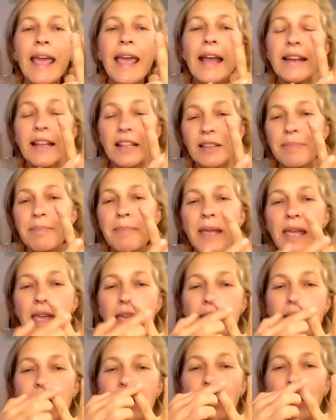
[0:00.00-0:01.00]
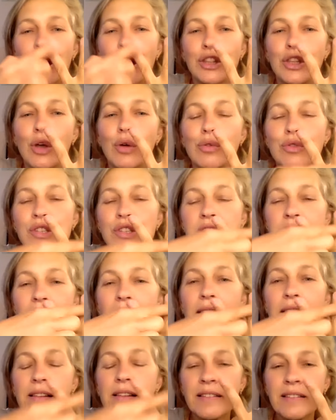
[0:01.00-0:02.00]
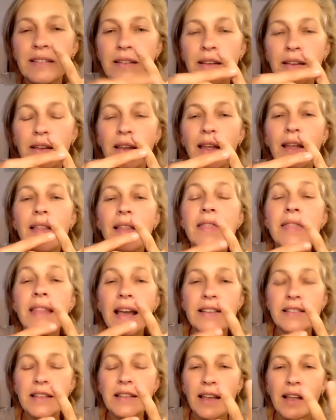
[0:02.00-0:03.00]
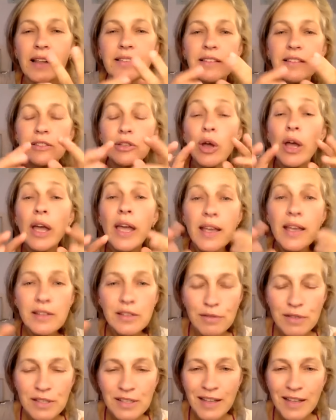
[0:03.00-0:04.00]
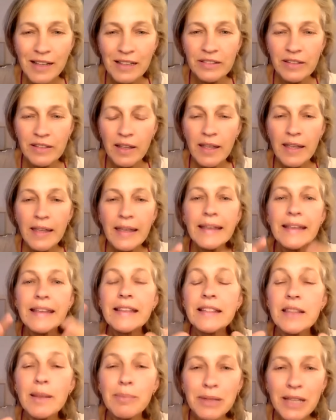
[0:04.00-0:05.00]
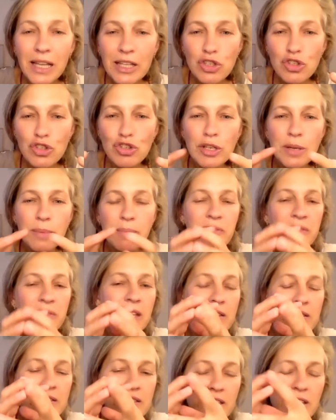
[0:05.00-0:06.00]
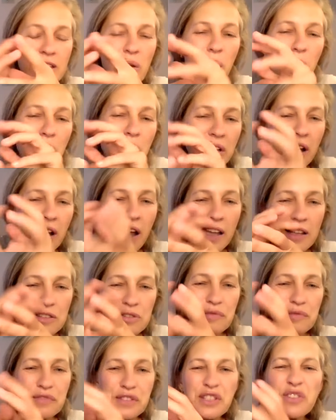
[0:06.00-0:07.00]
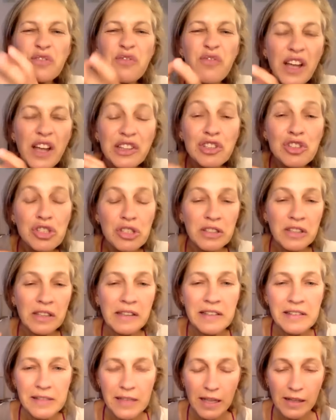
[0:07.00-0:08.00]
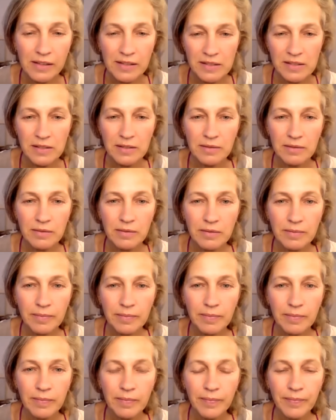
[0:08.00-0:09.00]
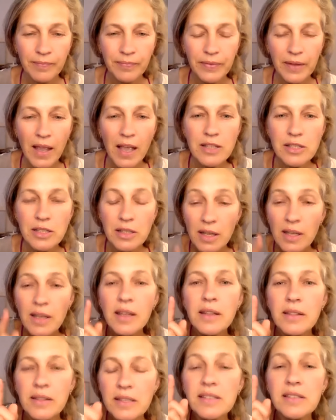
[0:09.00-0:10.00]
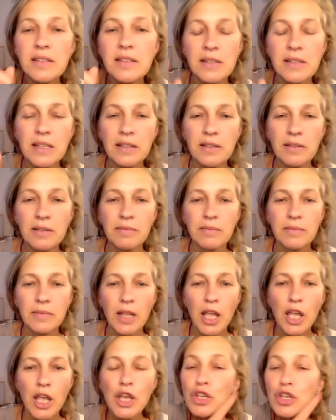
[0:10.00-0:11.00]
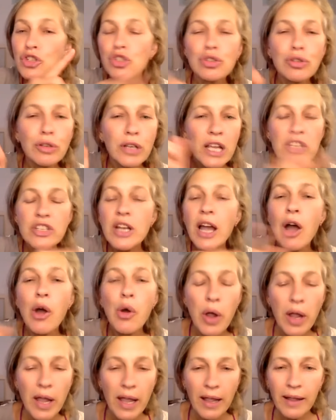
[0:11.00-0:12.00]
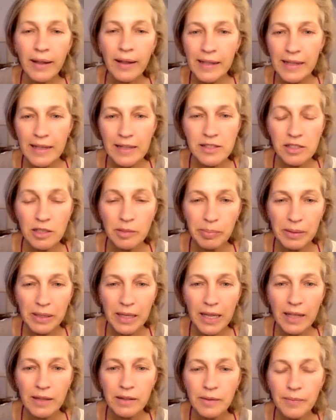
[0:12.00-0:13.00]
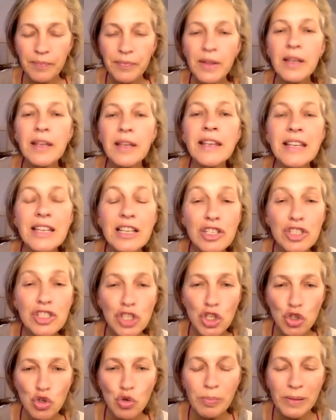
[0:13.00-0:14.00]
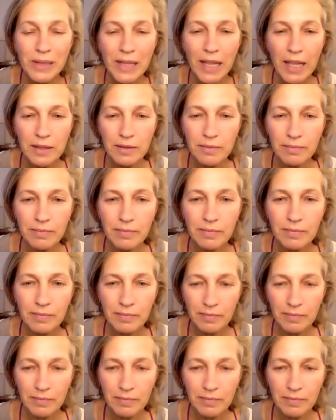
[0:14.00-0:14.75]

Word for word: cannot make those cells nice and healthy. So as a result, in the bloodstream, we see all kinds of dysfunctional cells. I said, this is it. Scratch our cancer plan. Here is a new plan.